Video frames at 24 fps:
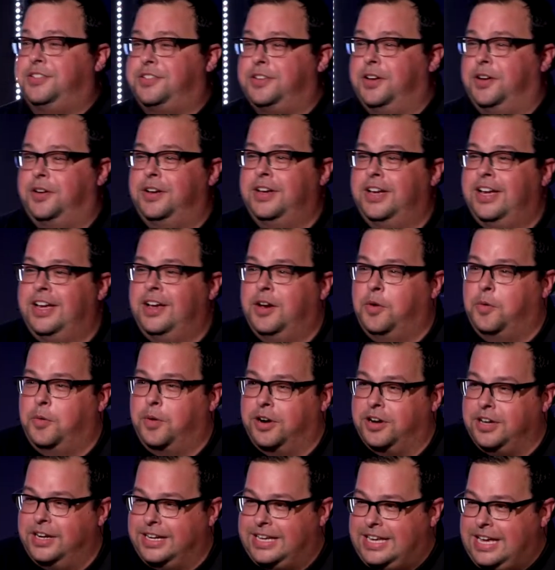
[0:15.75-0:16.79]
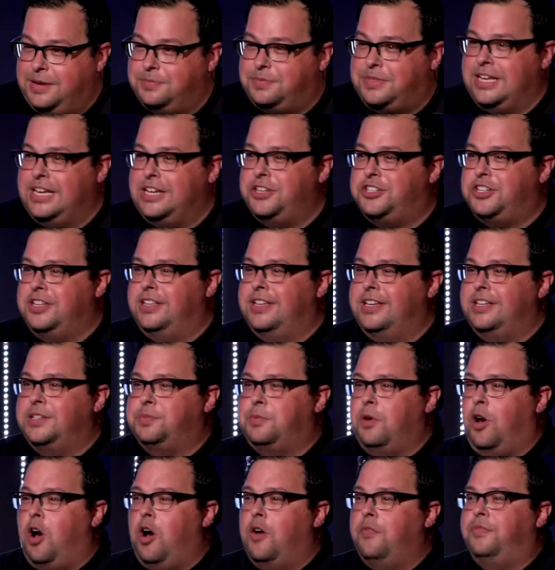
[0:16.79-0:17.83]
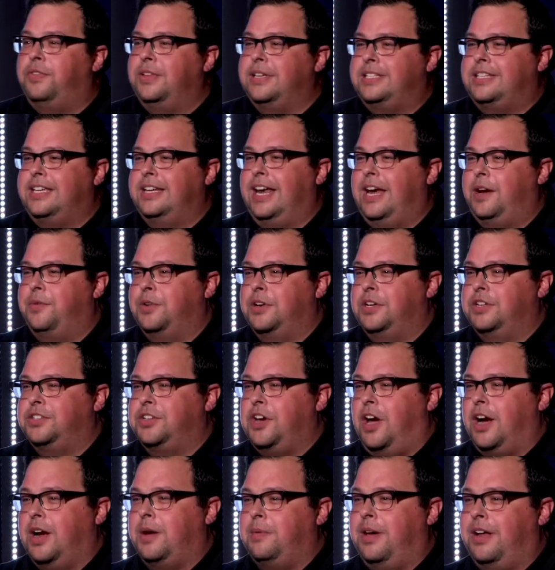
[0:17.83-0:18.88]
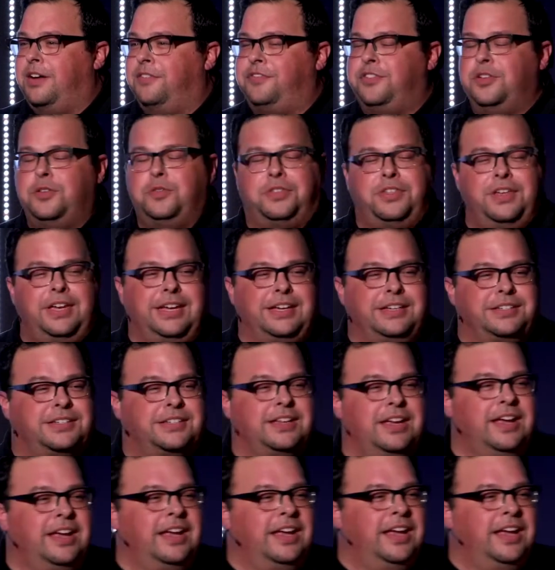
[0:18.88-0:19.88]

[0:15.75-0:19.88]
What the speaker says: So we're going to keep teaching this, but hopefully today we're going to talk about a few things,